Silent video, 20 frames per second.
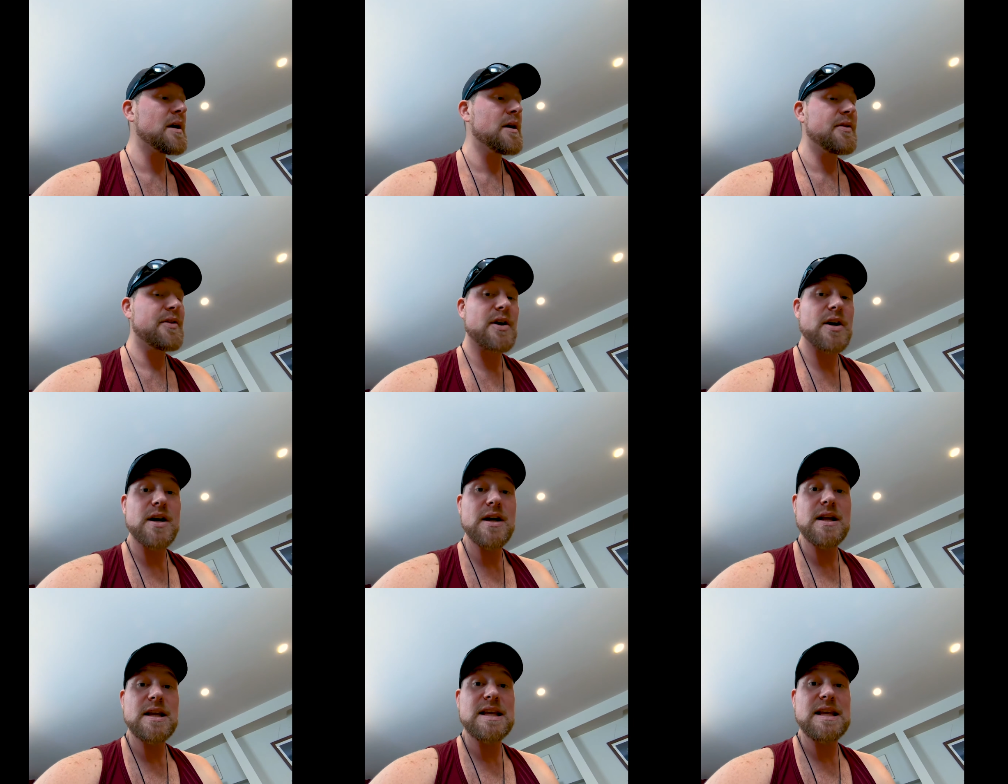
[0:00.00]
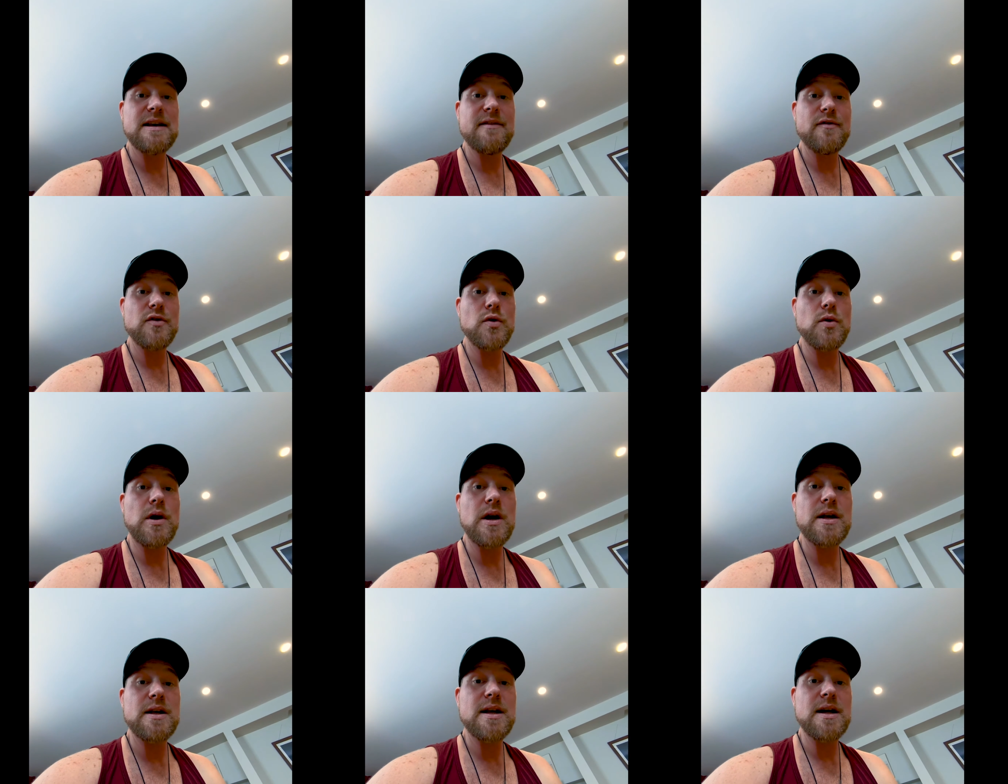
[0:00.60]
They're going to give
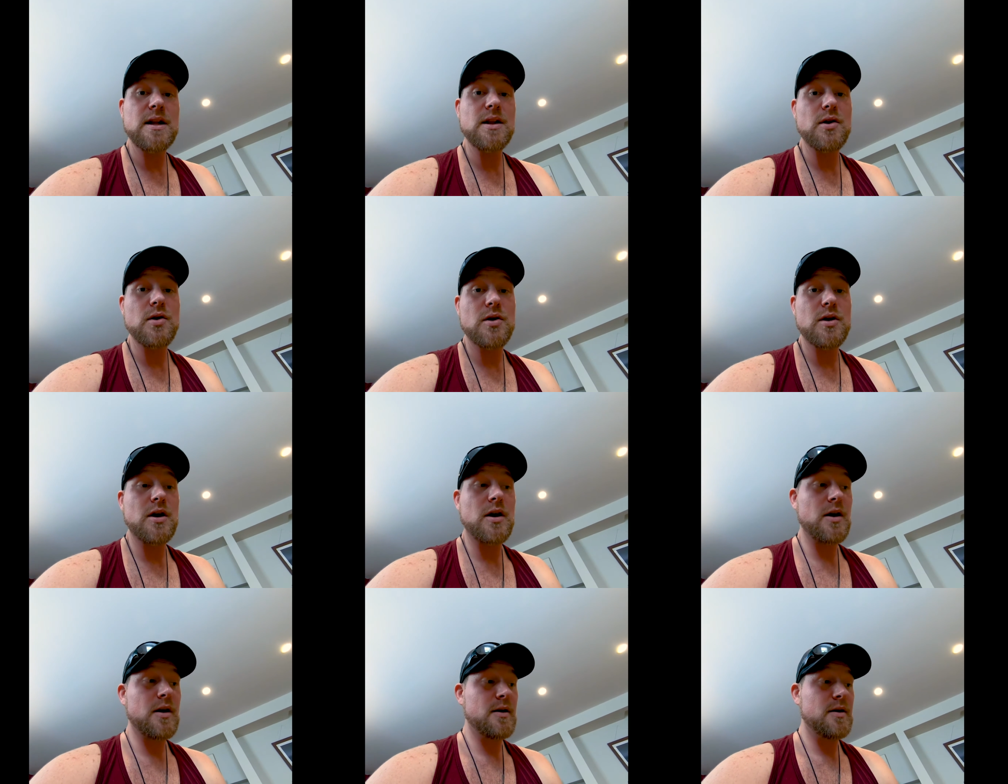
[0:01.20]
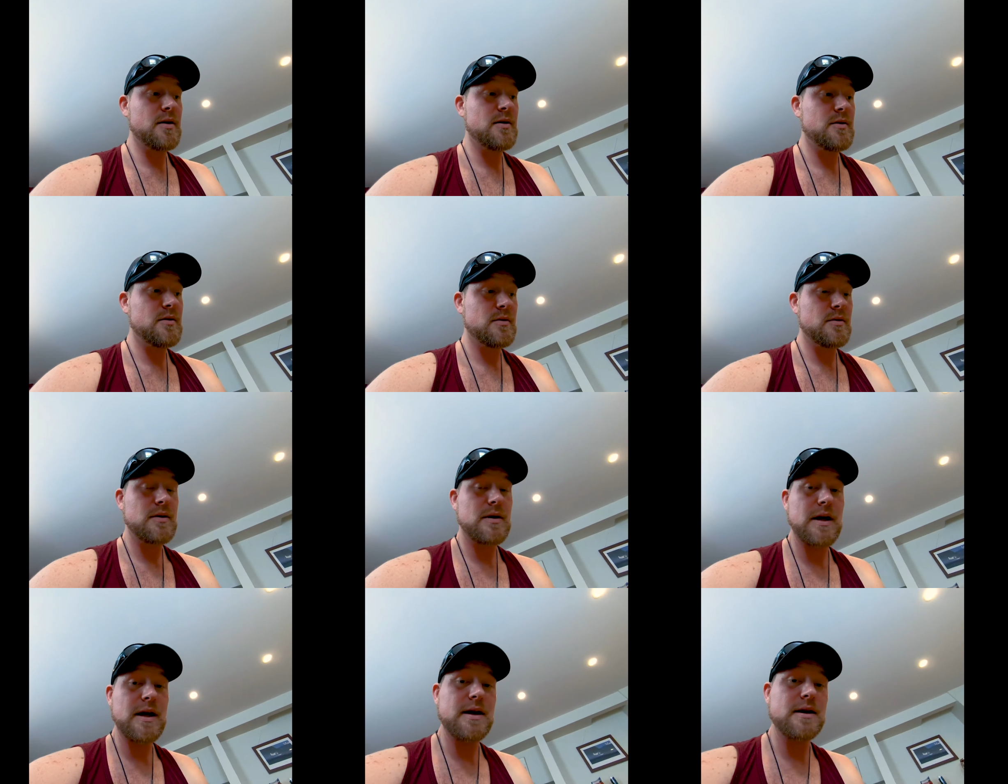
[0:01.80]
you a yellow card,
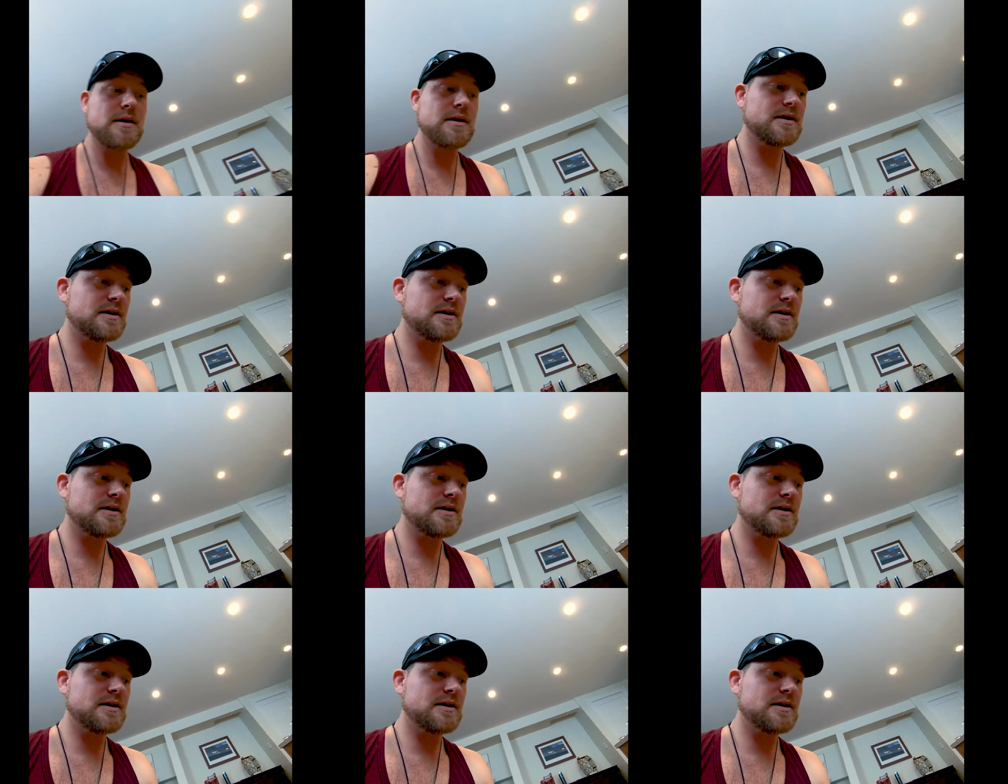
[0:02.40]
okay?